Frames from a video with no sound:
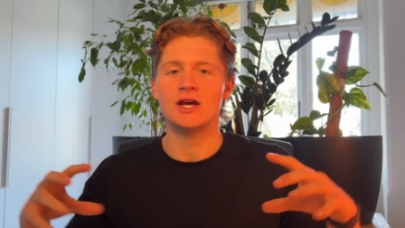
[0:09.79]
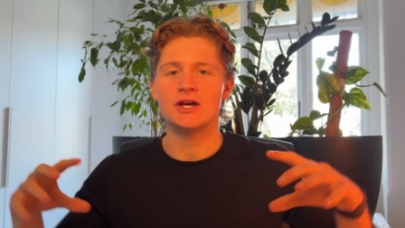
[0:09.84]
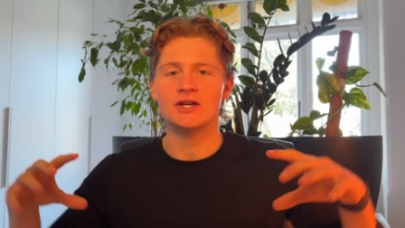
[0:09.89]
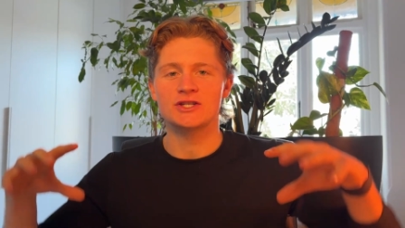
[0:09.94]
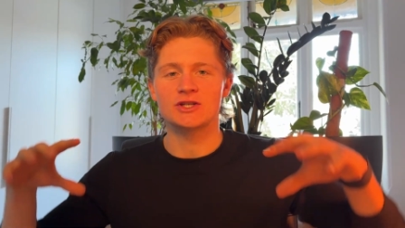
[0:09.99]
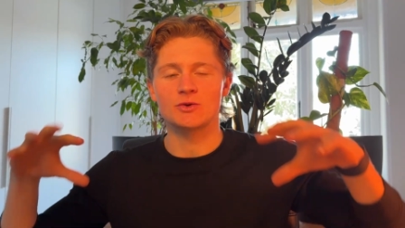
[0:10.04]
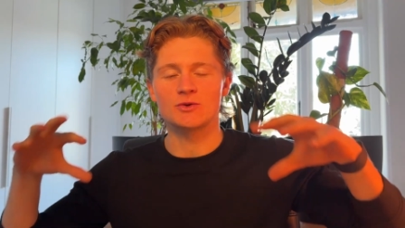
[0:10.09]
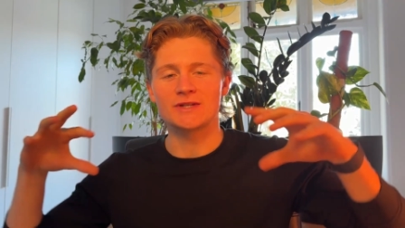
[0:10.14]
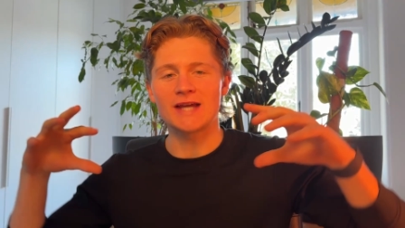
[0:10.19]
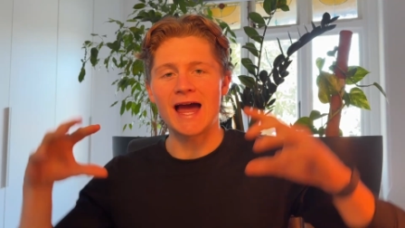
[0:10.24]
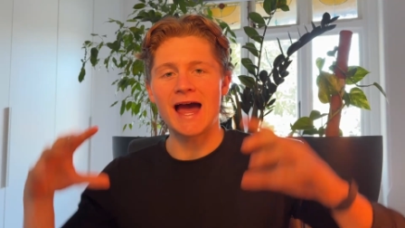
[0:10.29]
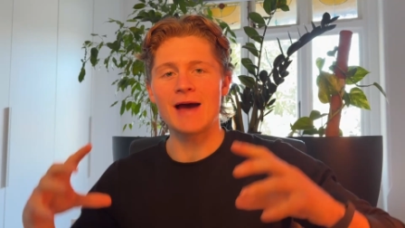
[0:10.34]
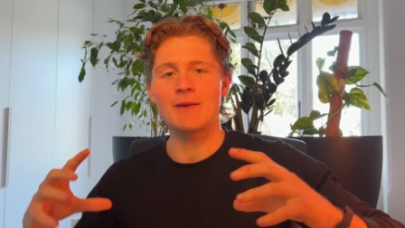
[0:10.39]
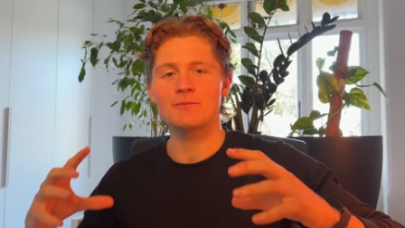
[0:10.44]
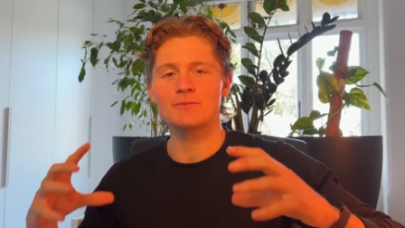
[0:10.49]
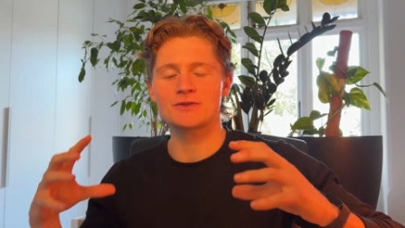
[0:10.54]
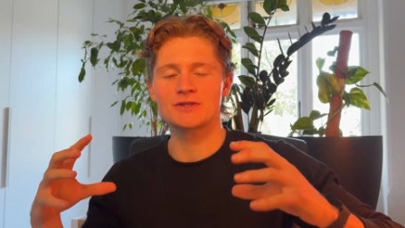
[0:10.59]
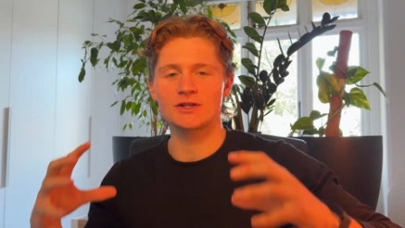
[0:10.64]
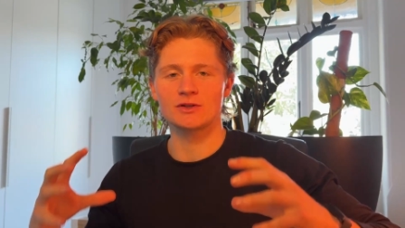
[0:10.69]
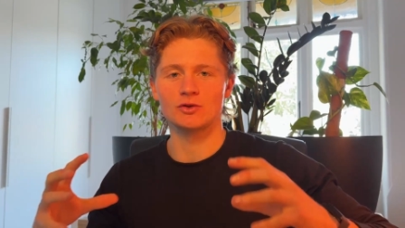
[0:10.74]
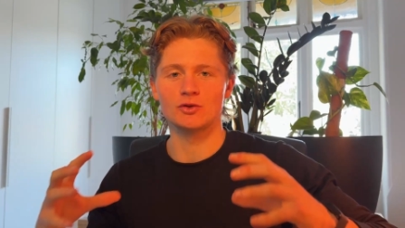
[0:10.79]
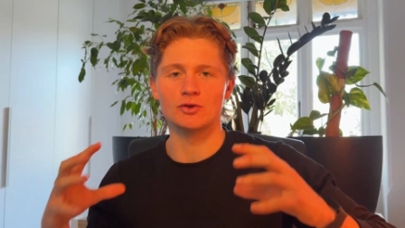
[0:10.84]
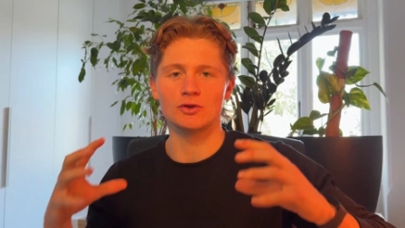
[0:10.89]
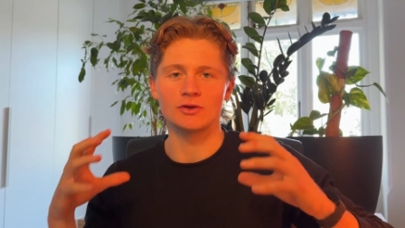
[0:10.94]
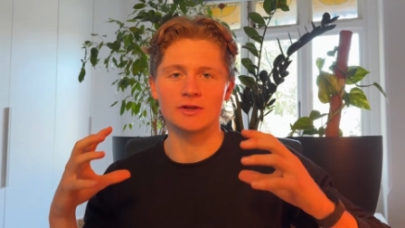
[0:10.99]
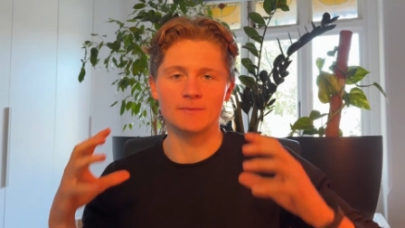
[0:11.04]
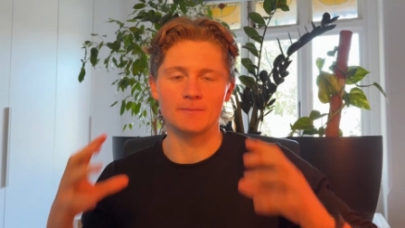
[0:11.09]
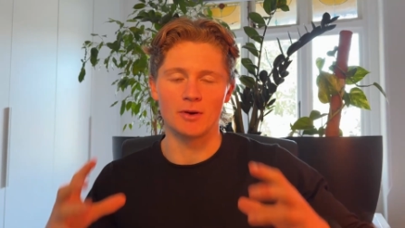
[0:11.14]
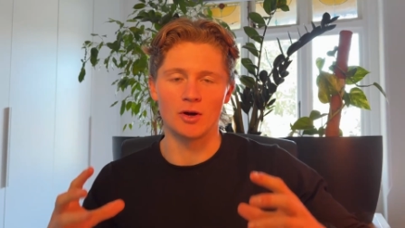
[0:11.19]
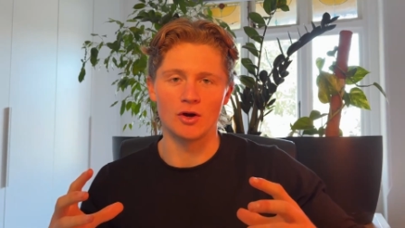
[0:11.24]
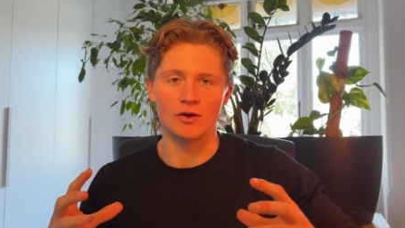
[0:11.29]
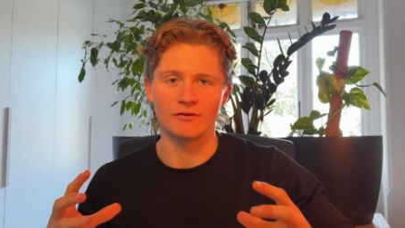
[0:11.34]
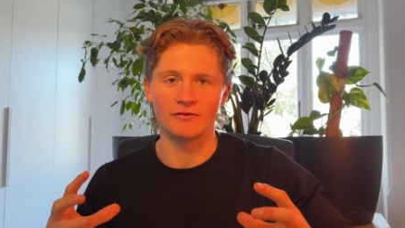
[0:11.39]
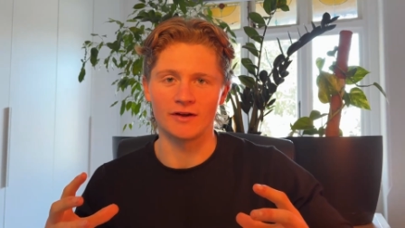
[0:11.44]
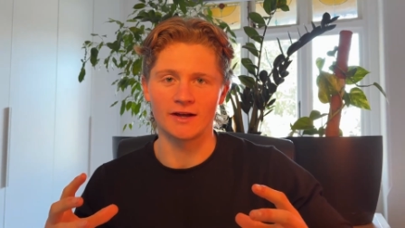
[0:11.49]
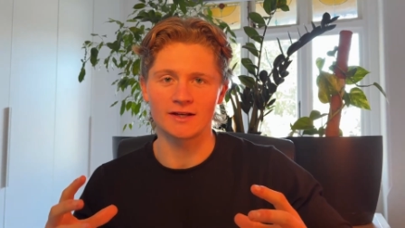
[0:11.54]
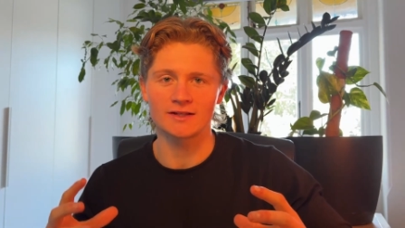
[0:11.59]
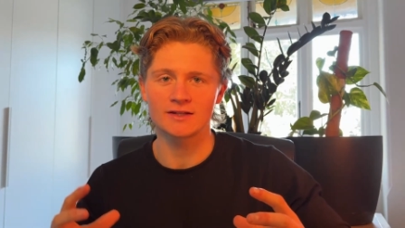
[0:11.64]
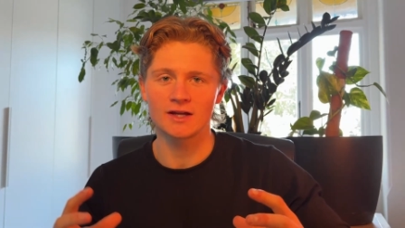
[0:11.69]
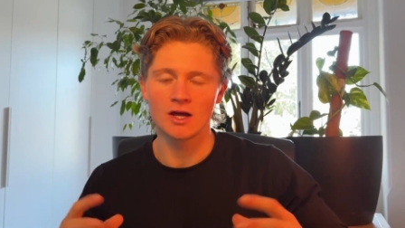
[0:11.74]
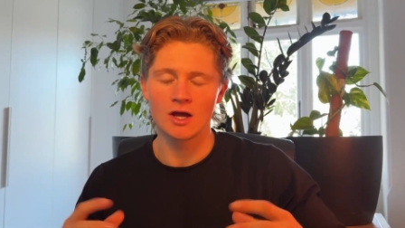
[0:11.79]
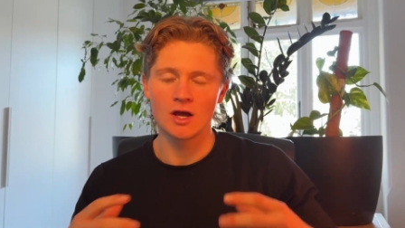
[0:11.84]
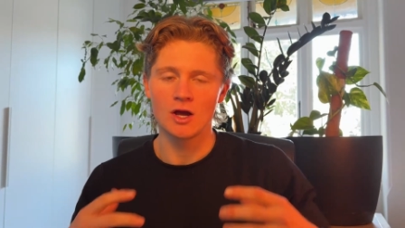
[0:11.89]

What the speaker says: so it was absolutely perfect.